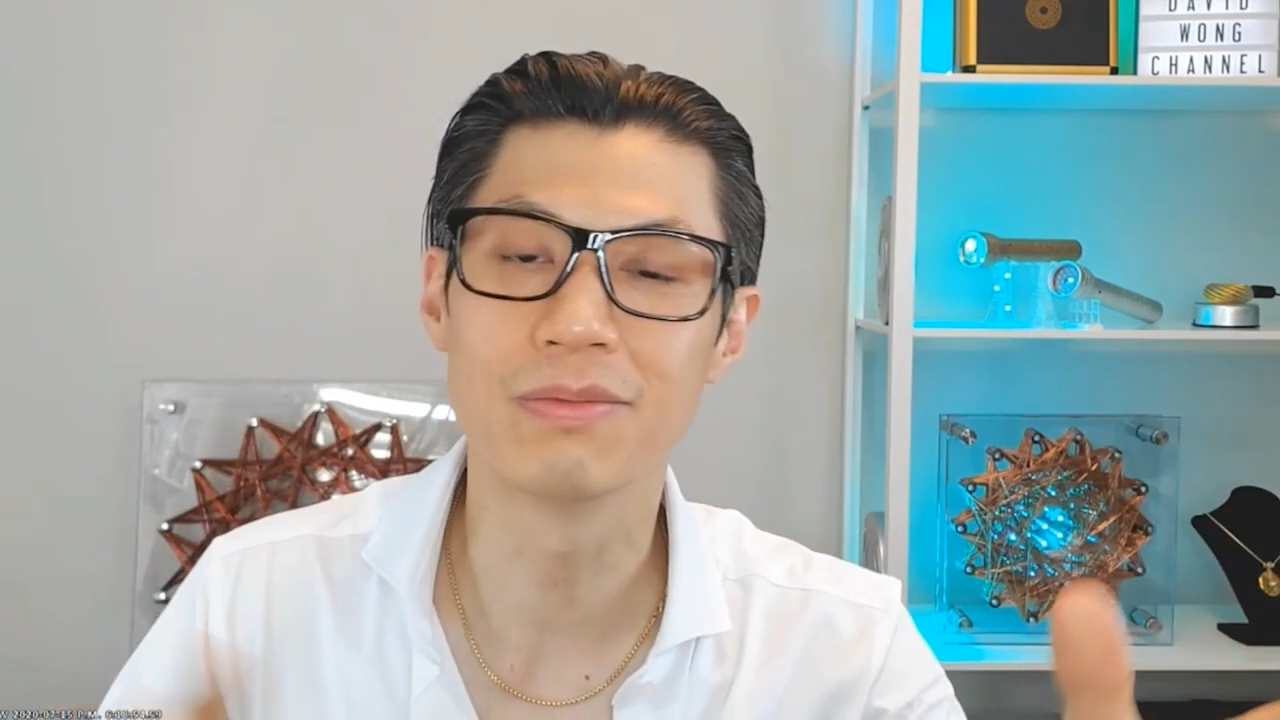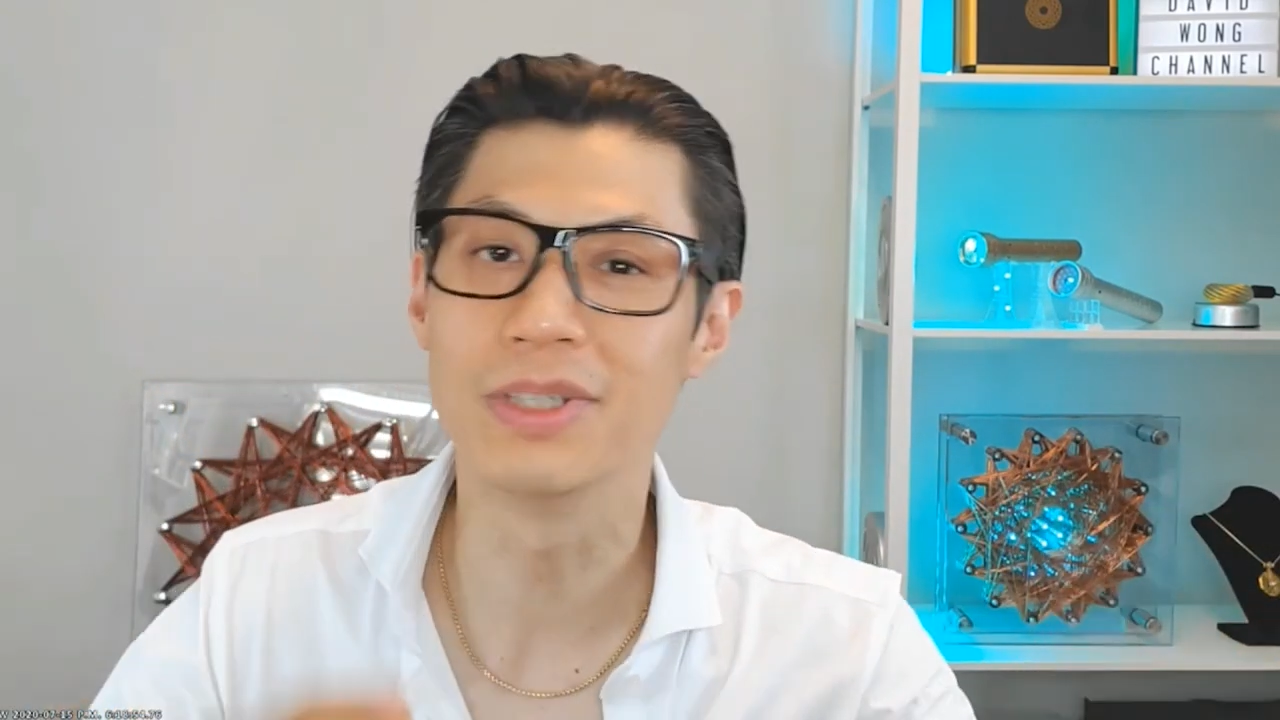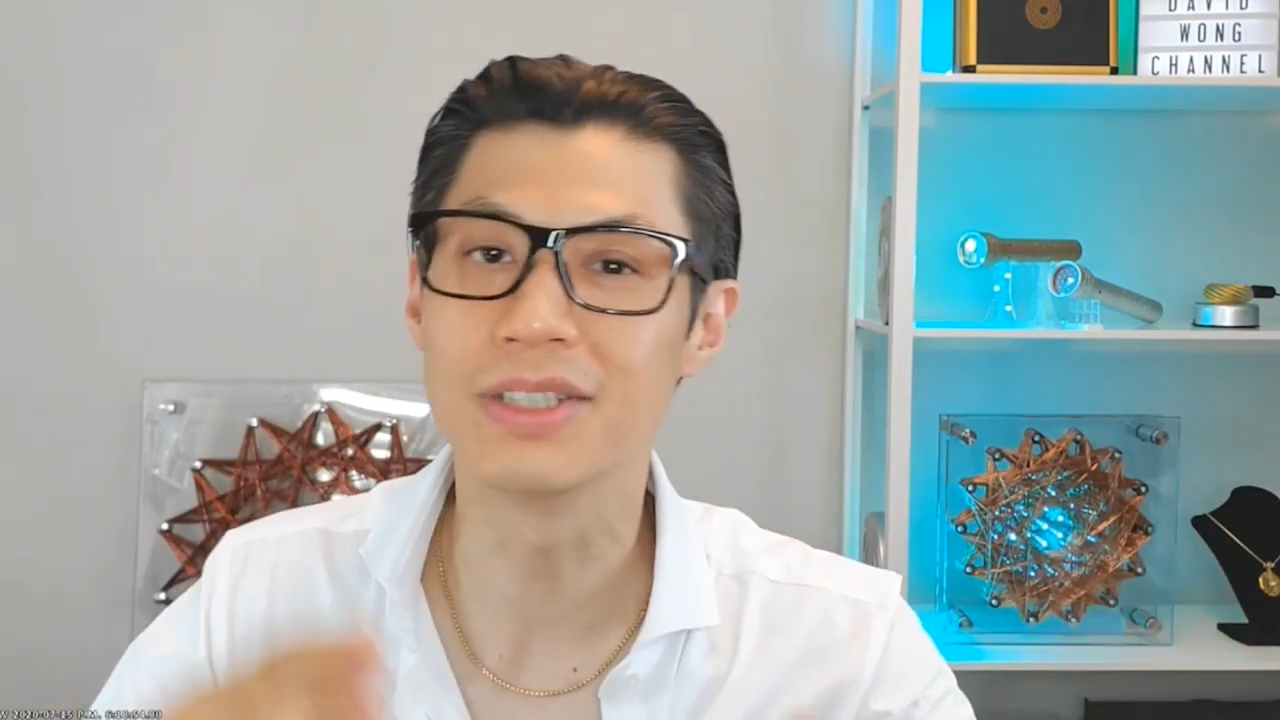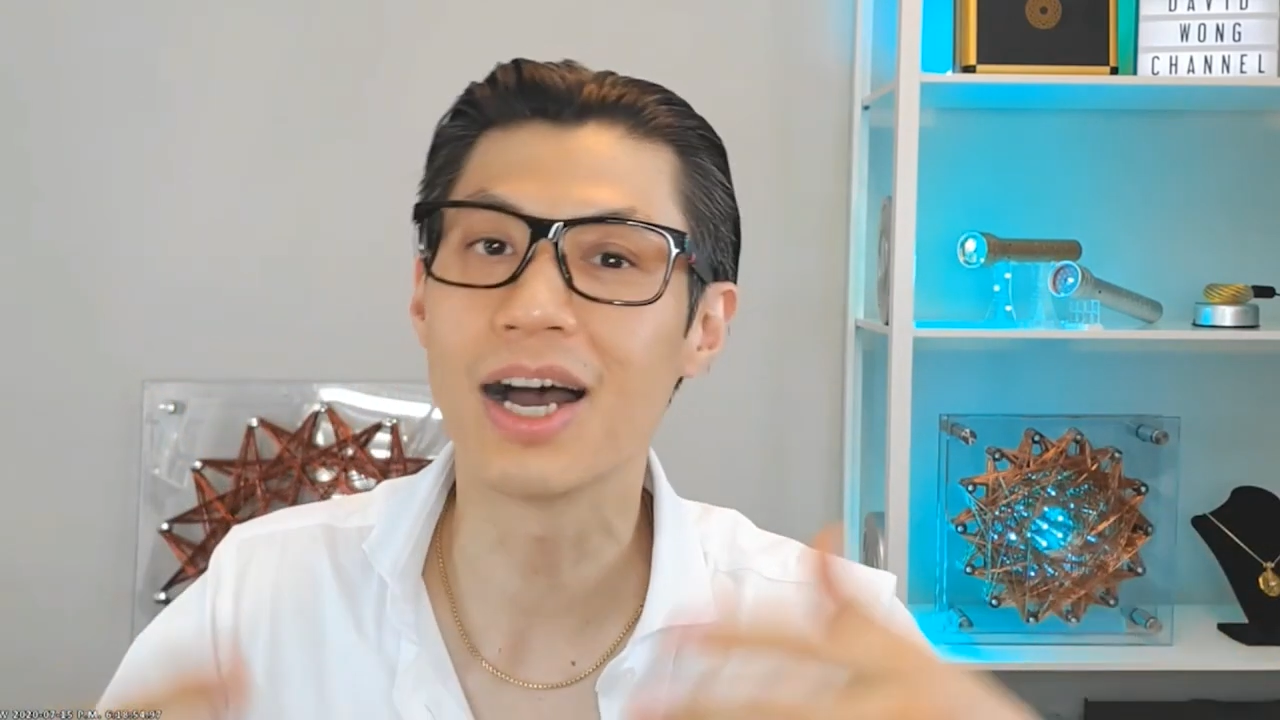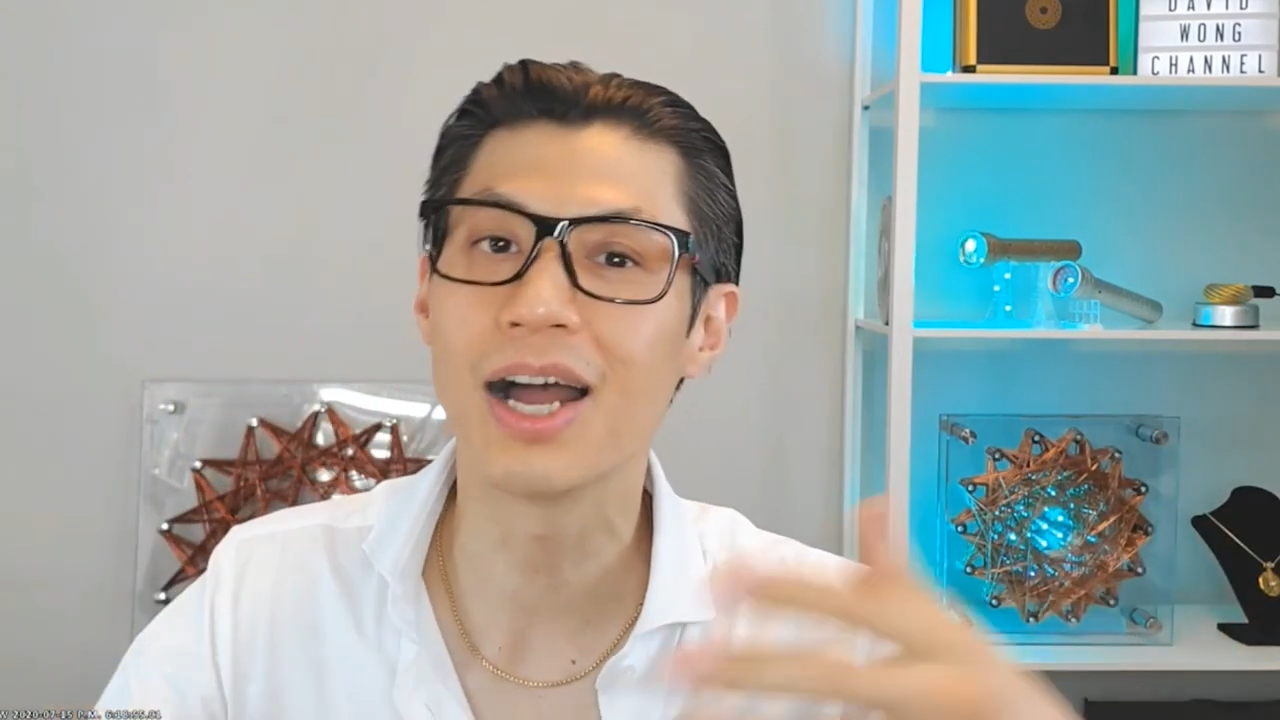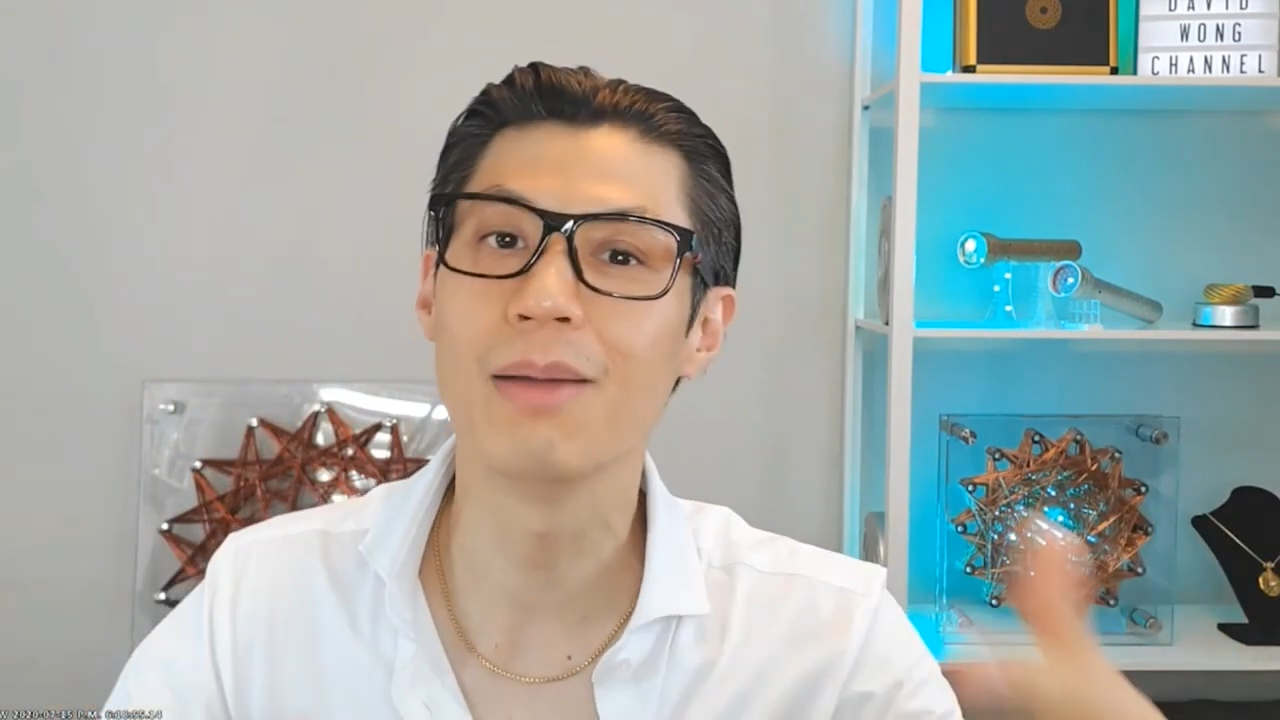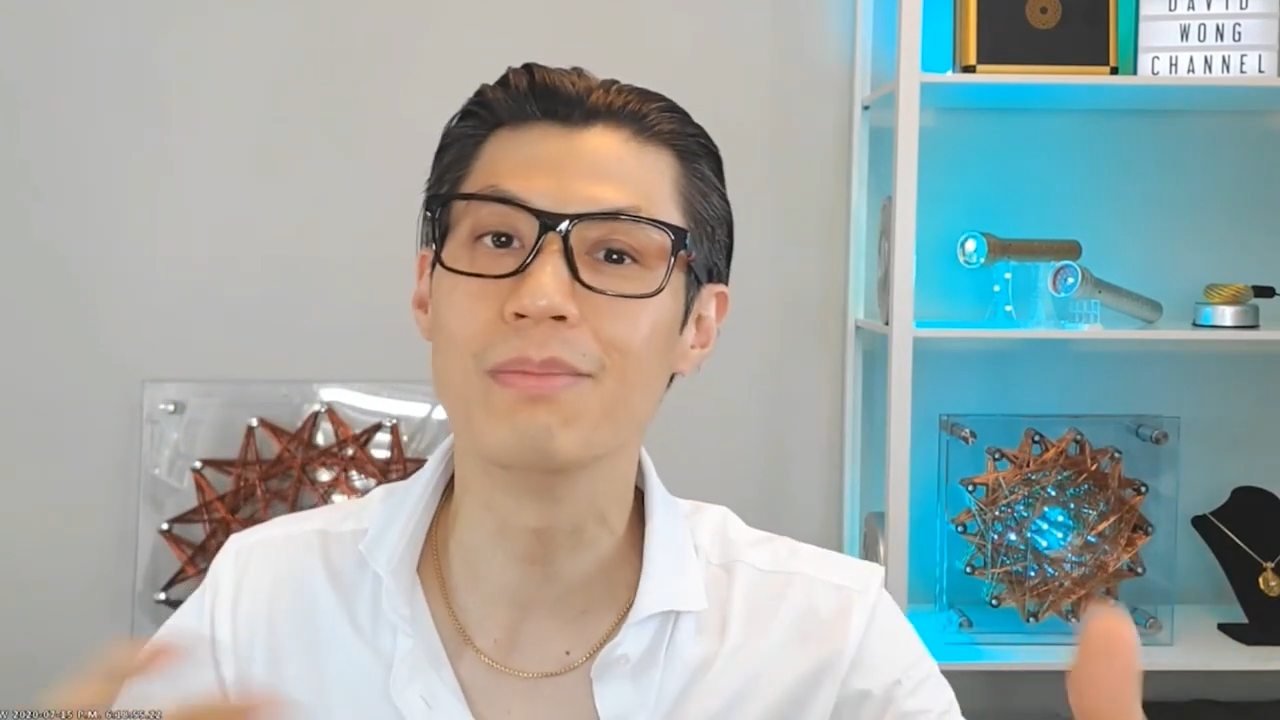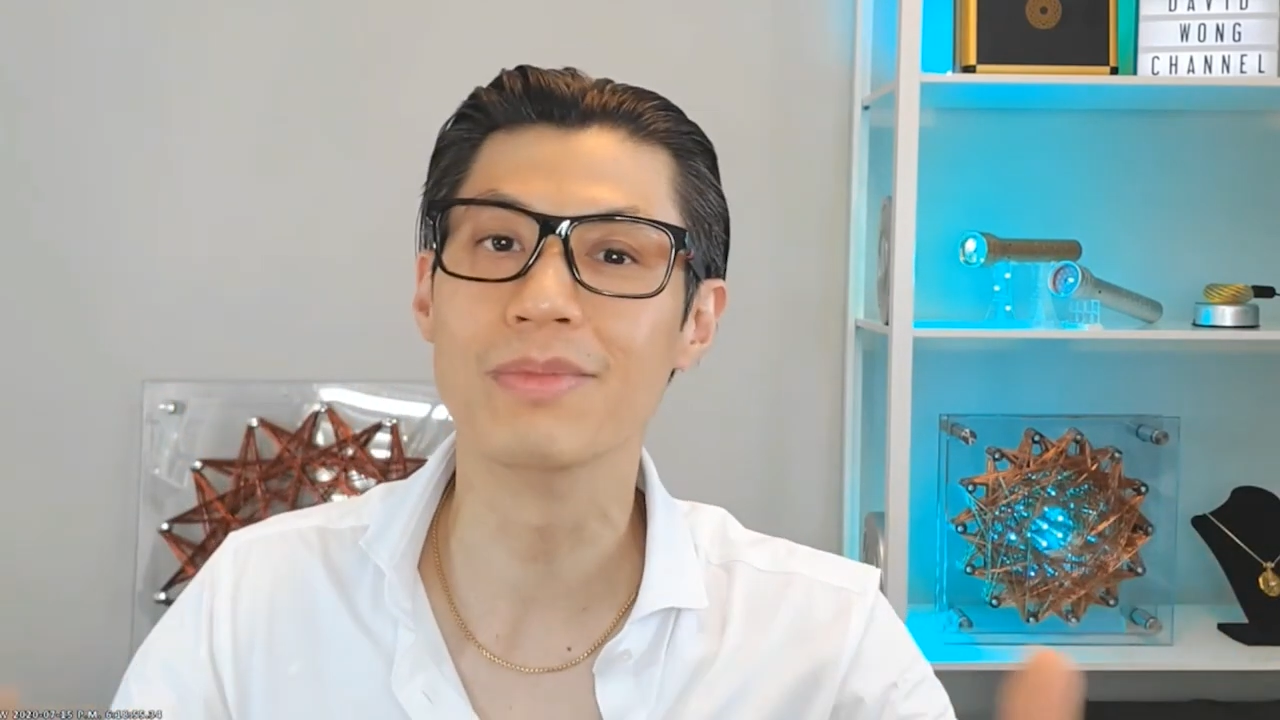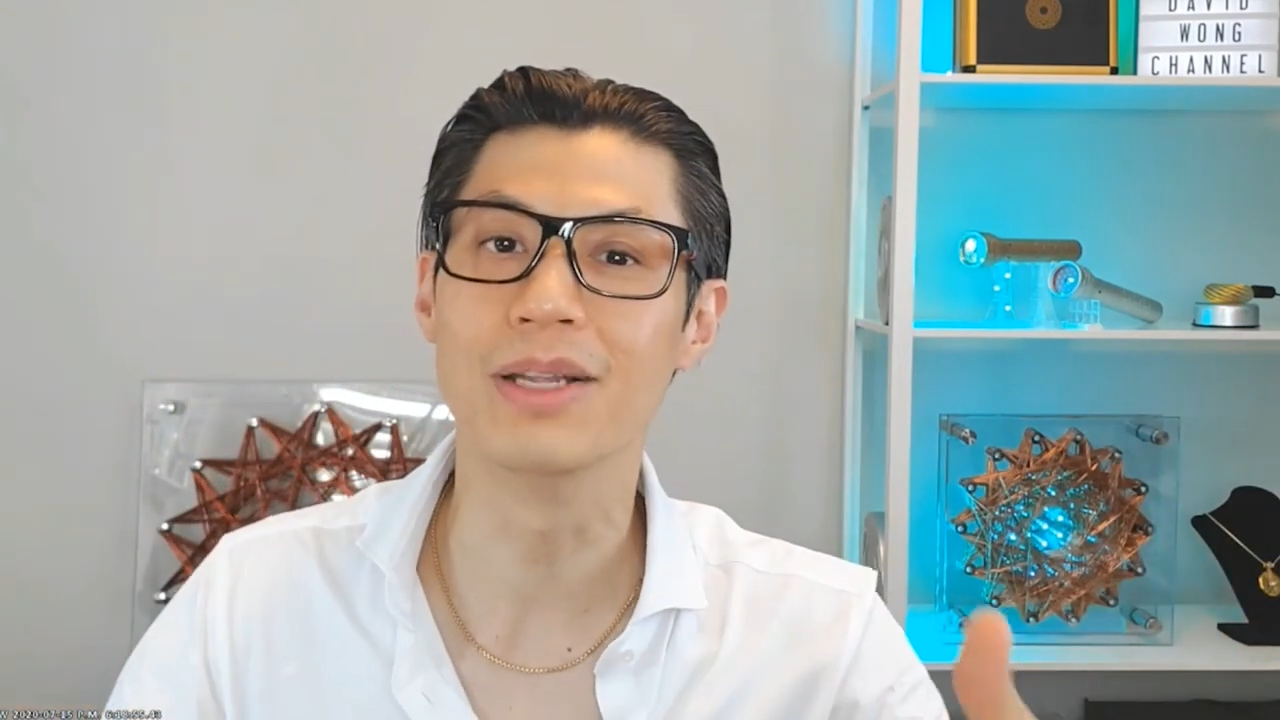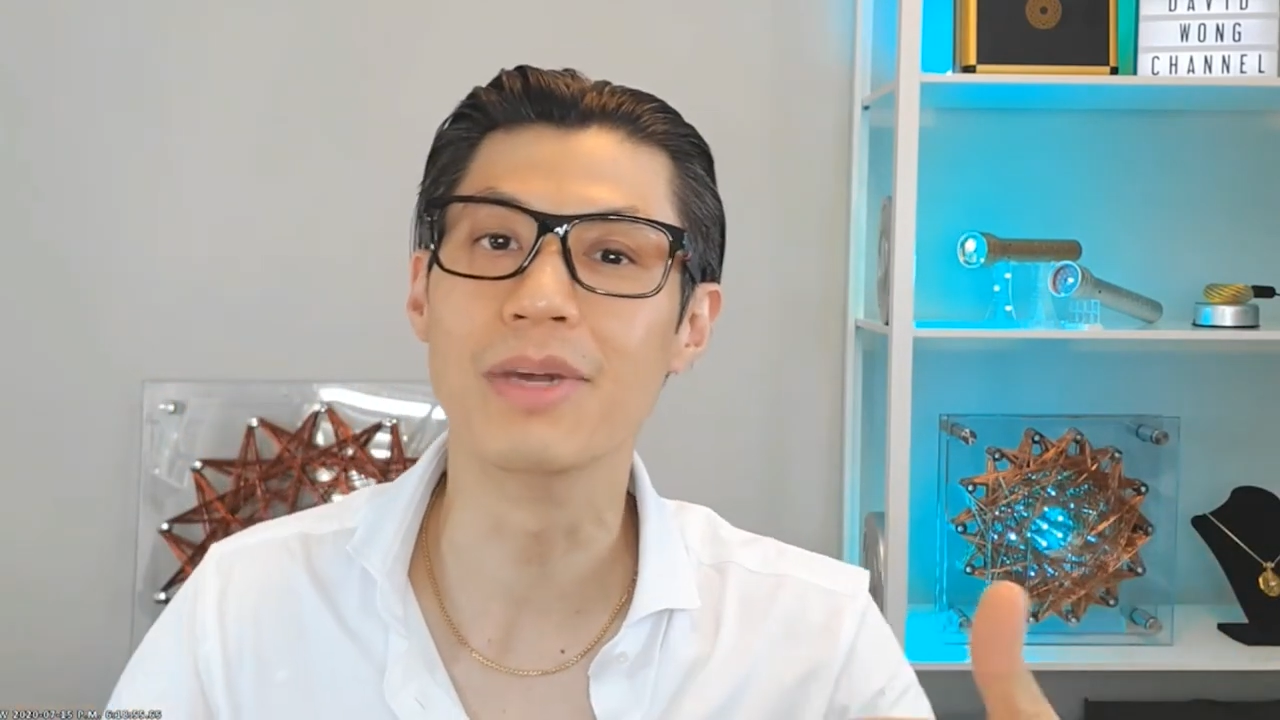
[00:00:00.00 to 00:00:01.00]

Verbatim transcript: give them a time